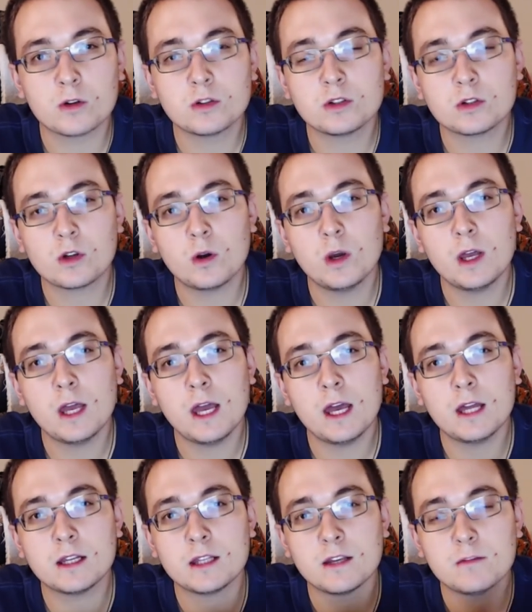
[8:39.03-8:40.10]
So go
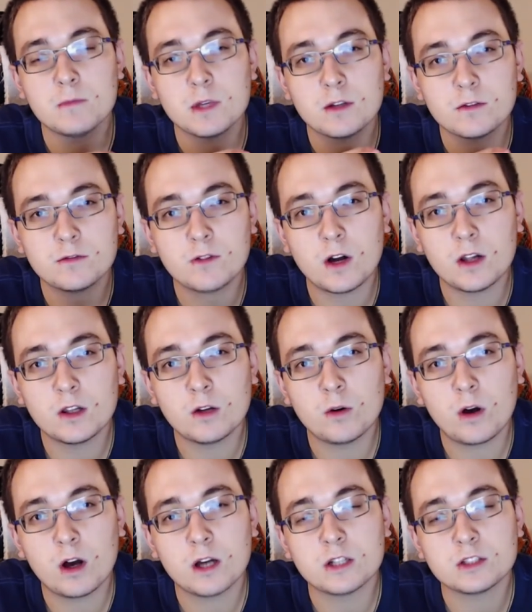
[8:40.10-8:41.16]
ahead, give me a follow
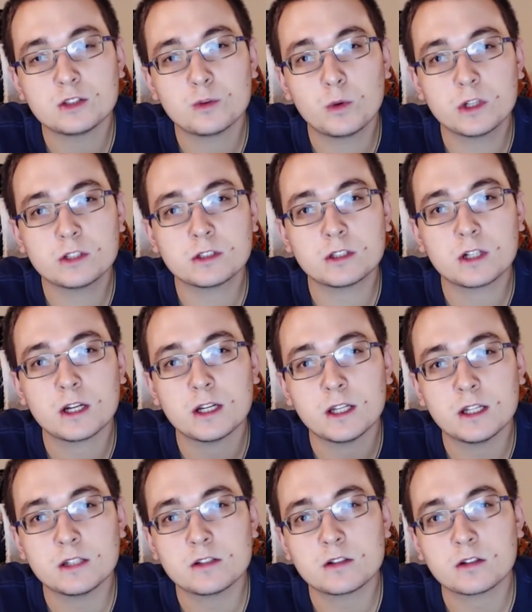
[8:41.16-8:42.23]
on Twitter and
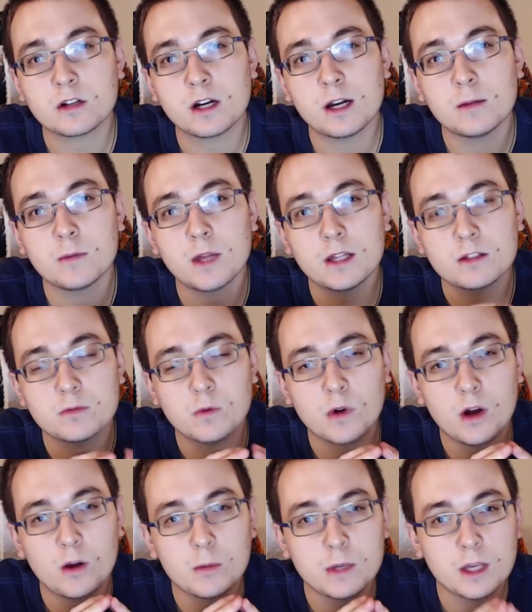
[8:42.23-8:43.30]
Instagram. That's where
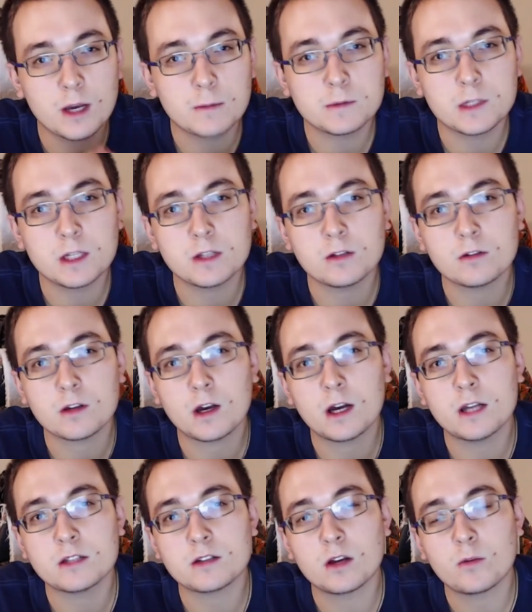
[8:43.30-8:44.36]
I'll be updating you
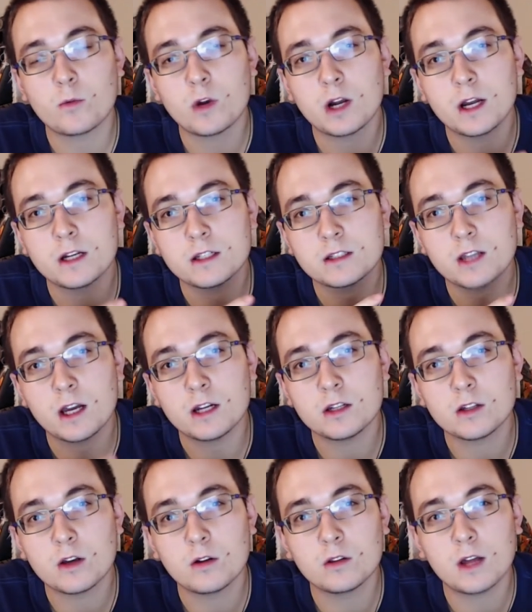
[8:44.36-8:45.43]
guys on when I decide to
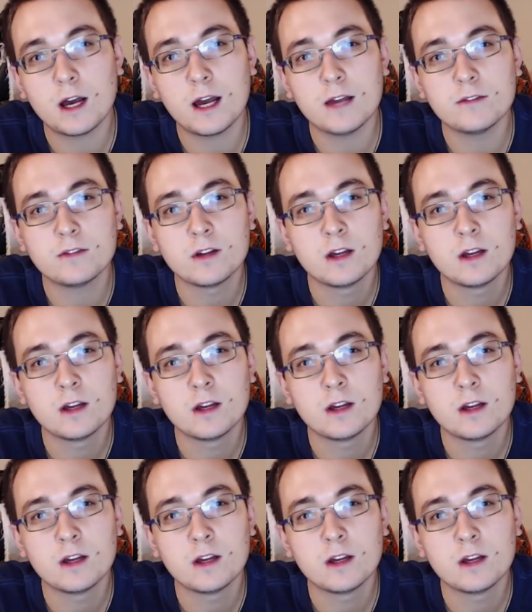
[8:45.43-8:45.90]
go live.